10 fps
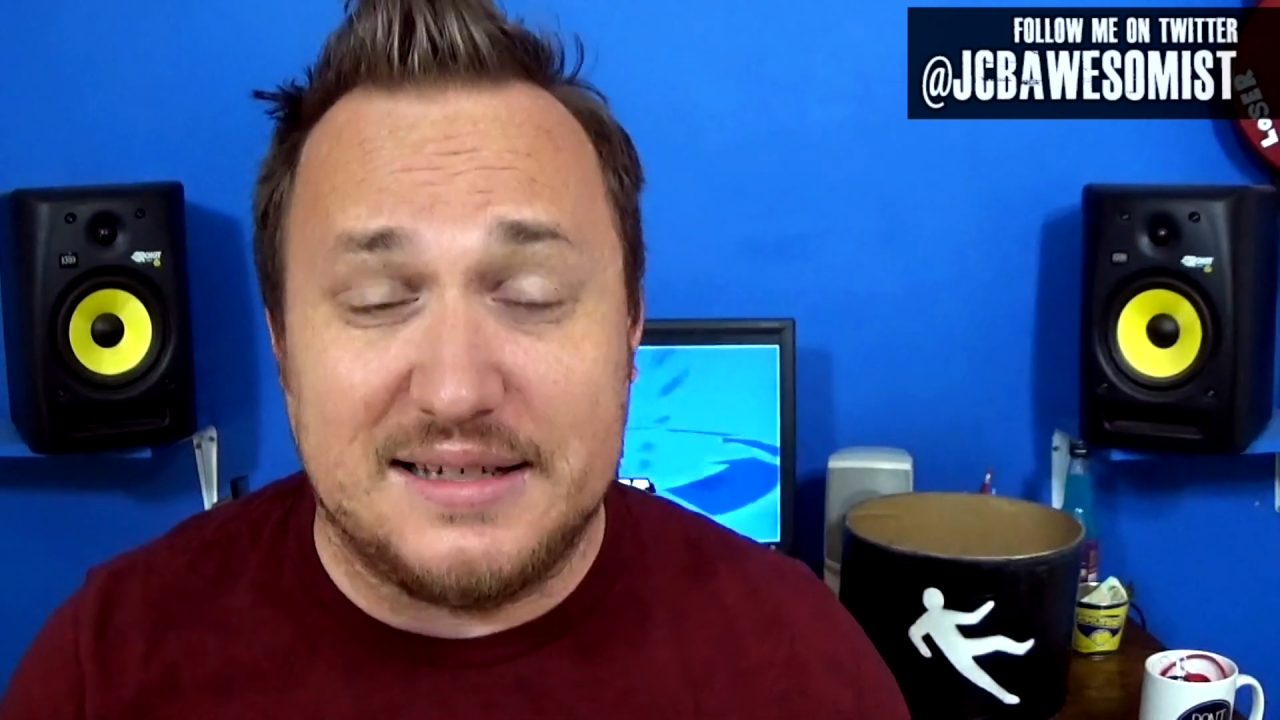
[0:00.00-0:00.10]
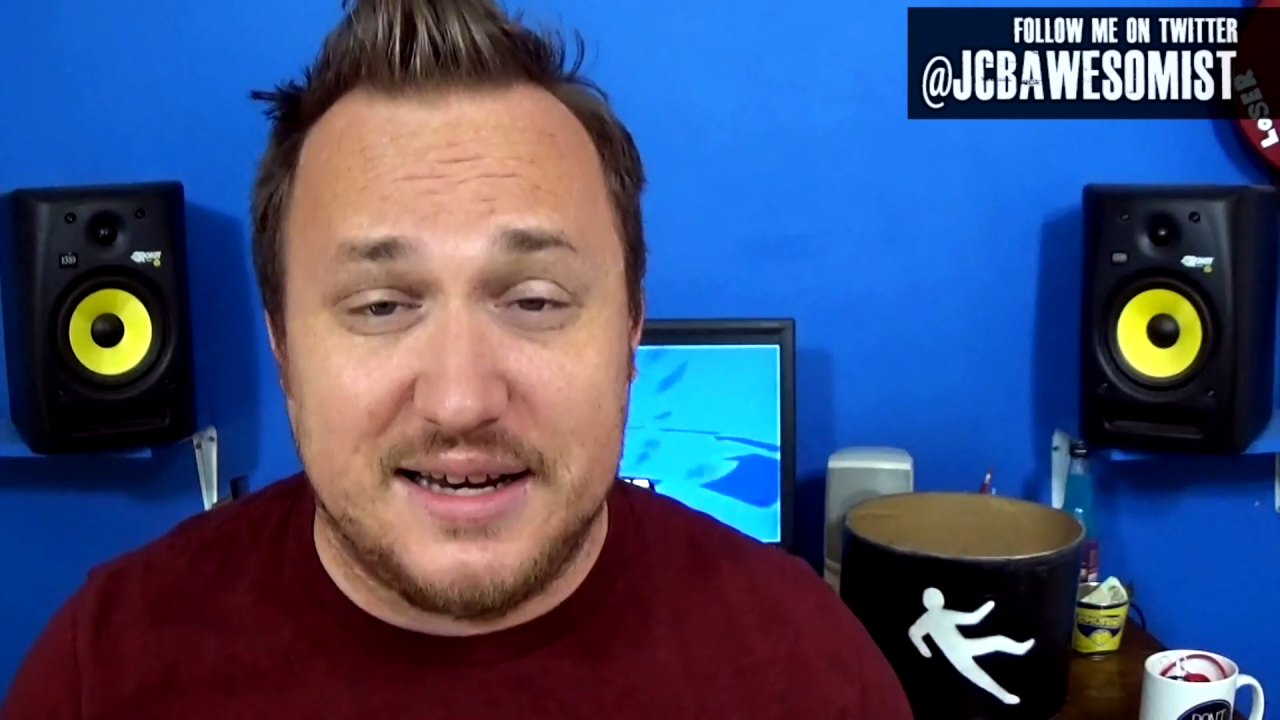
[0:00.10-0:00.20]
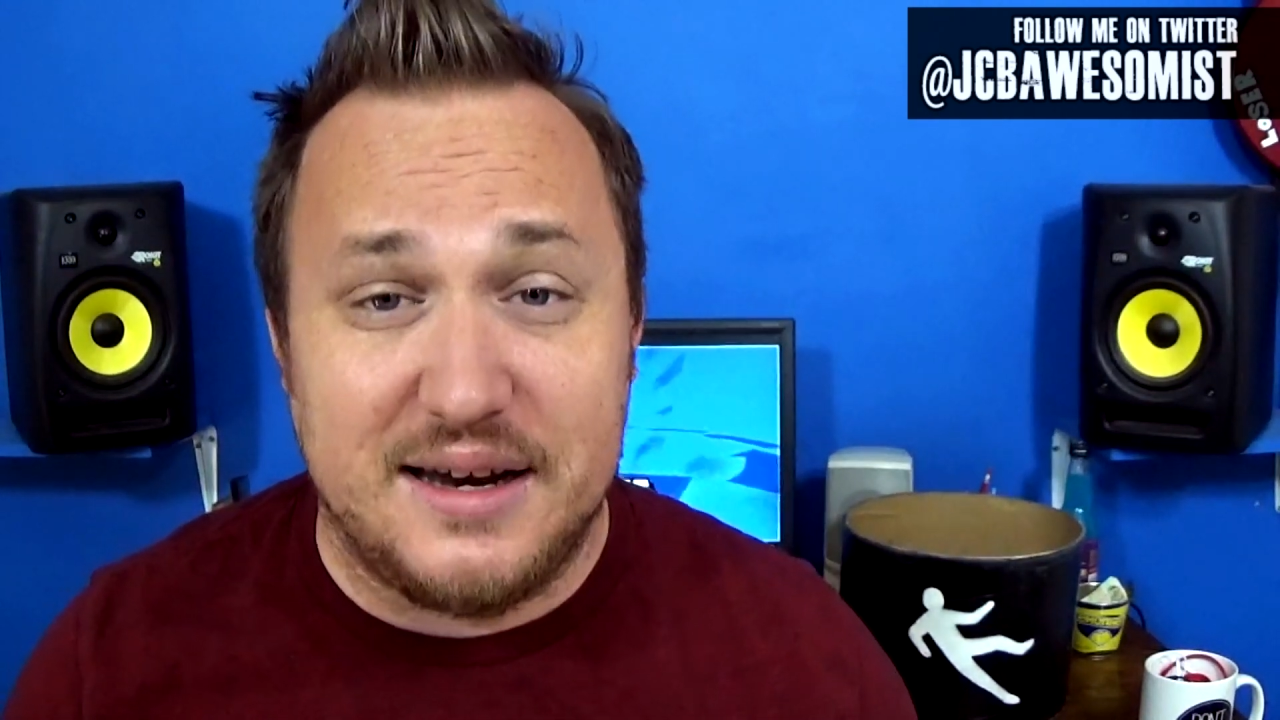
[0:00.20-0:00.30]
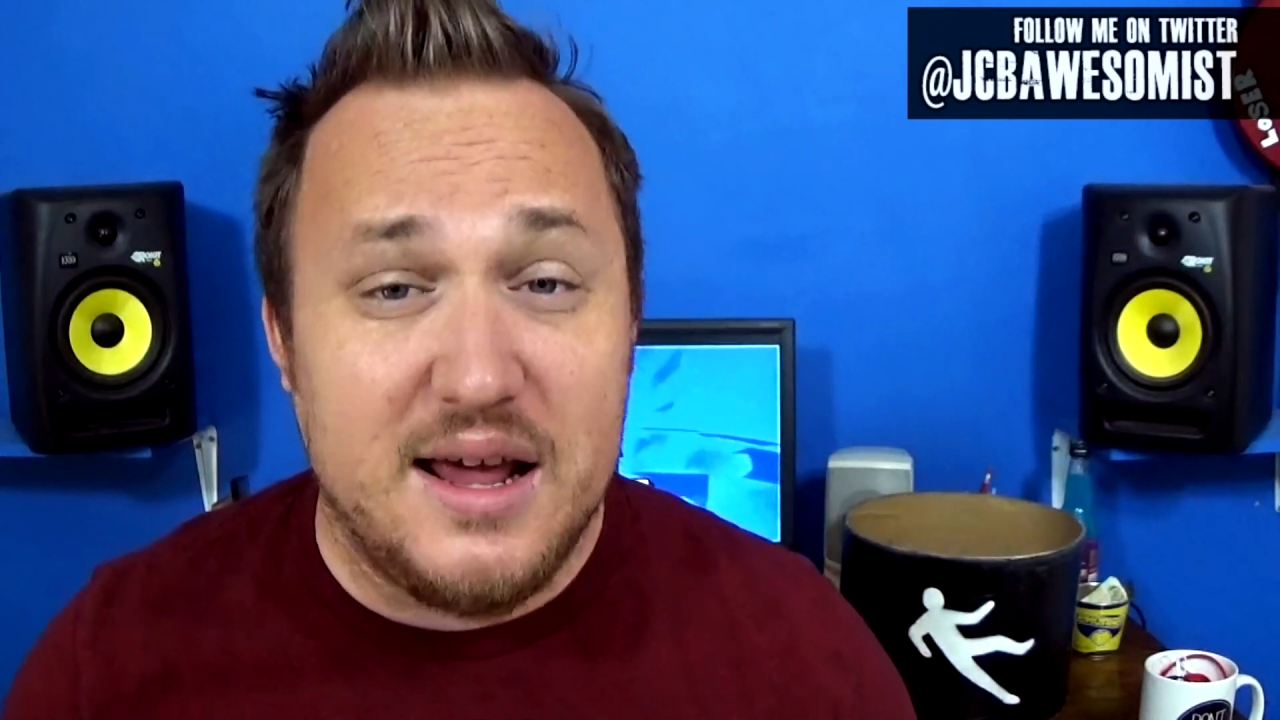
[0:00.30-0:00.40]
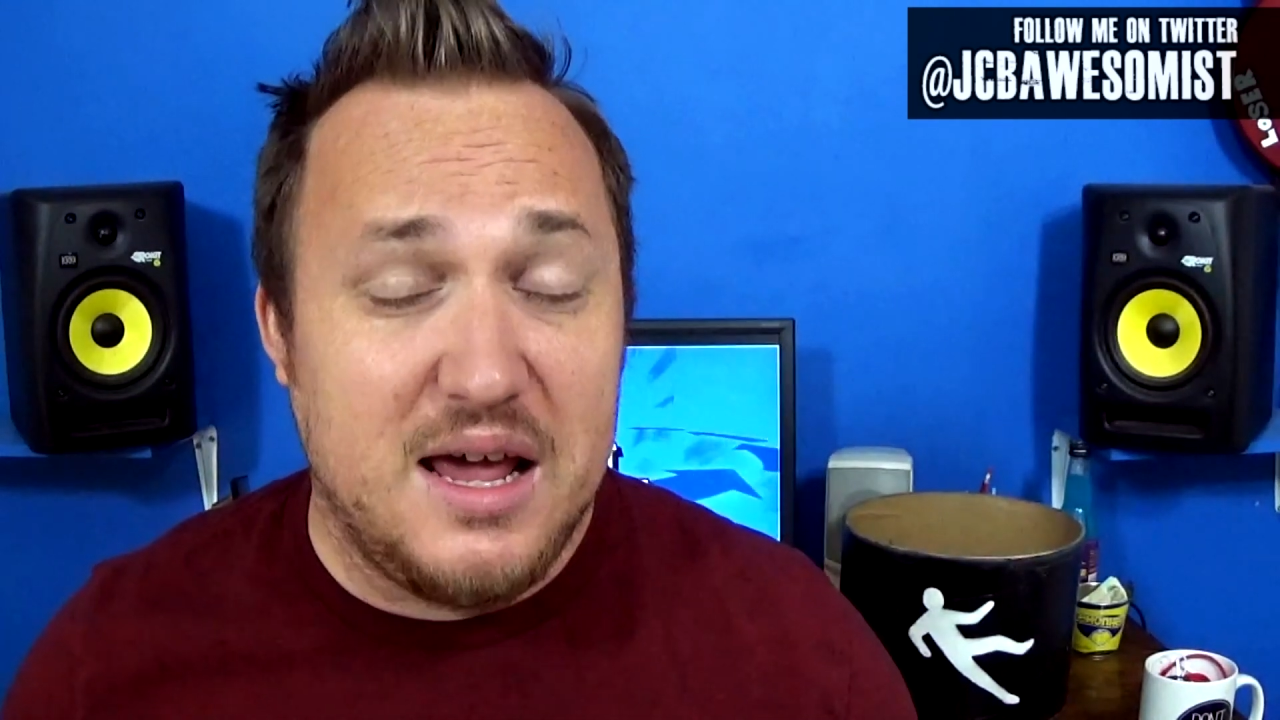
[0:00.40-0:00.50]

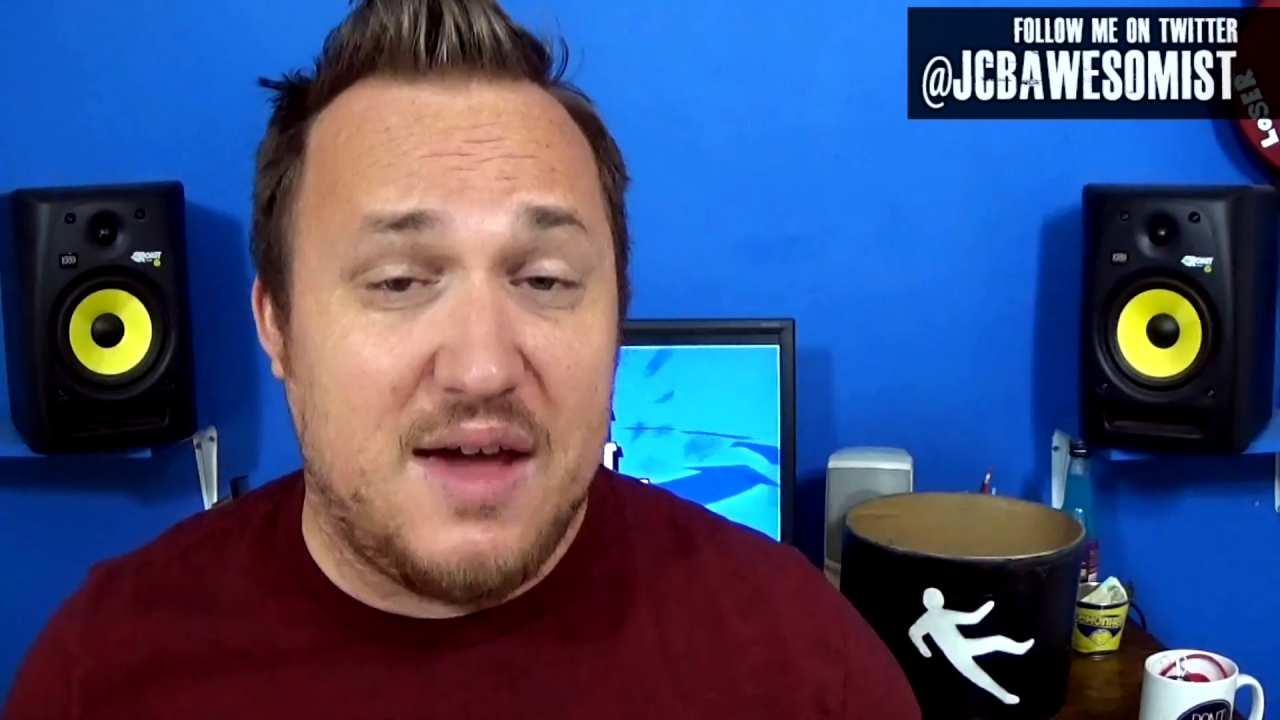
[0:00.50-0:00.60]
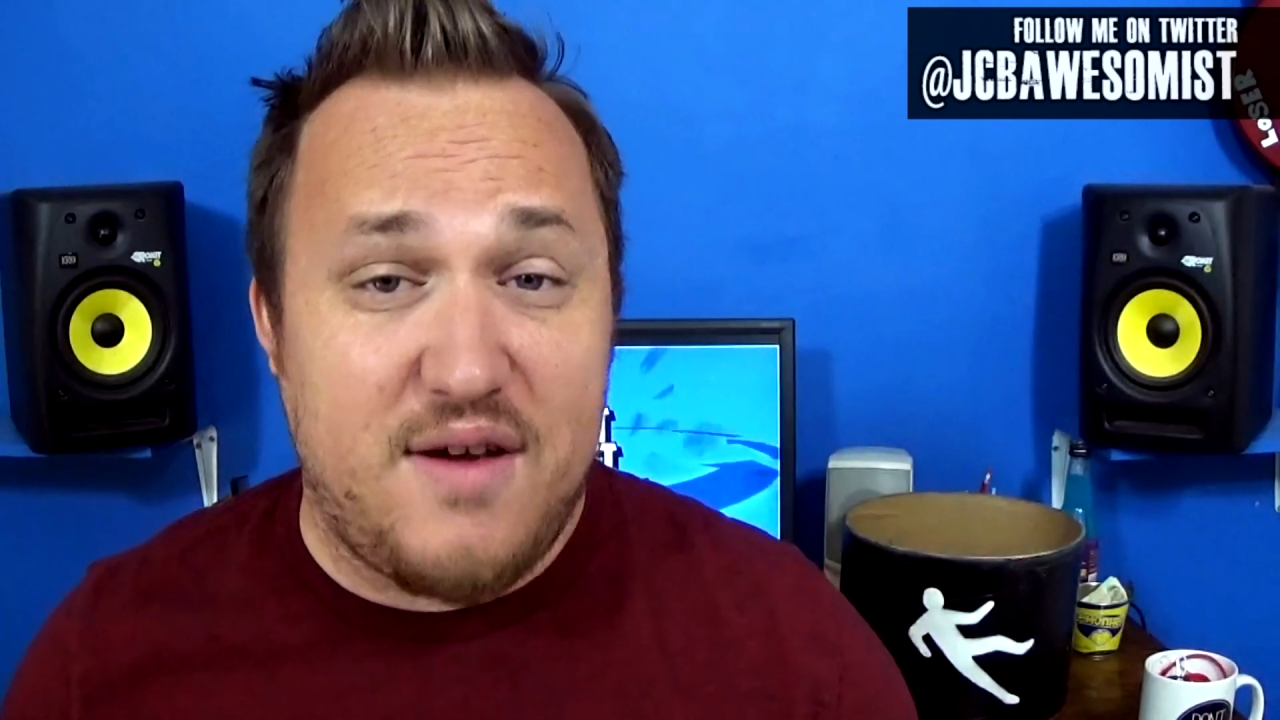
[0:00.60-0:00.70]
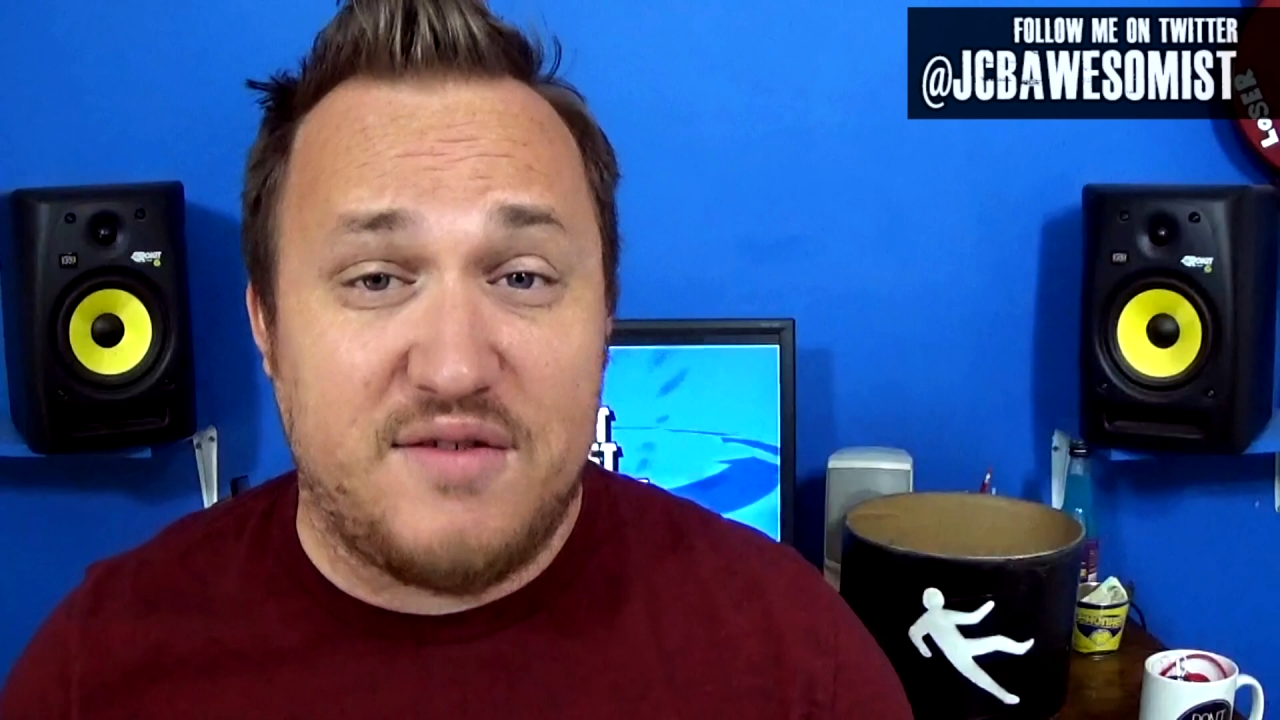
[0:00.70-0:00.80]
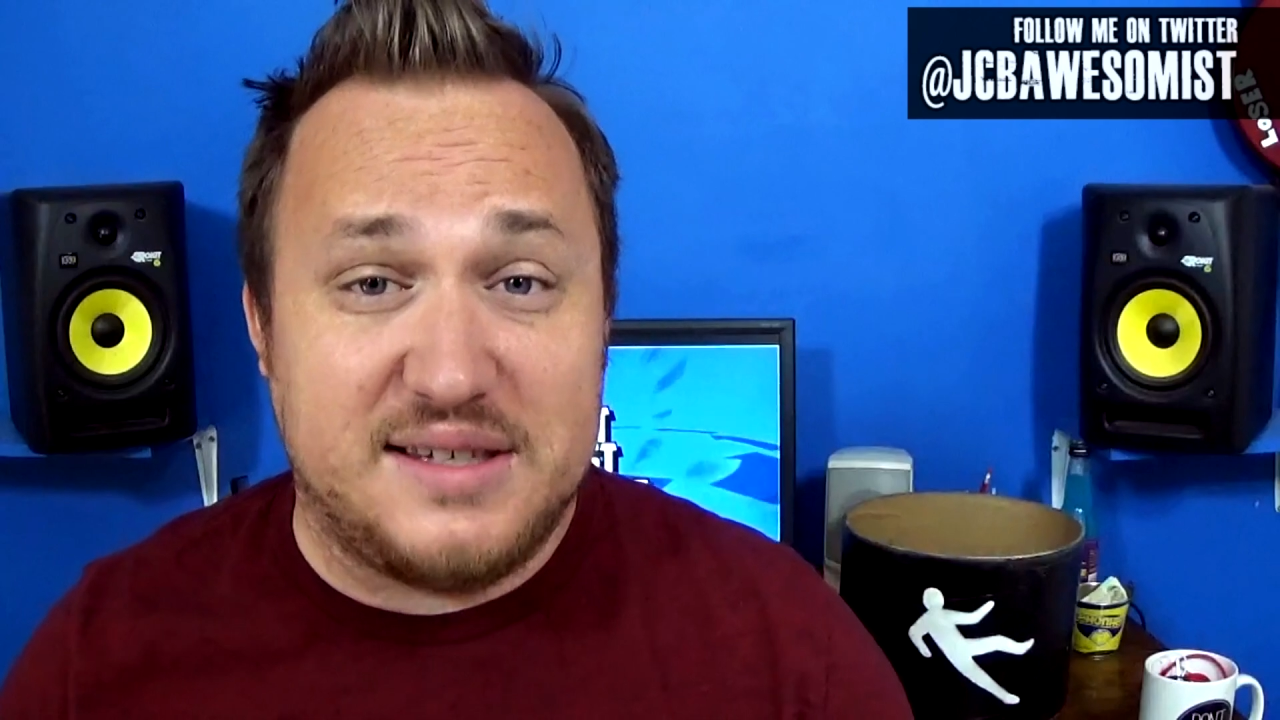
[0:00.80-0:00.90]
and if you haven't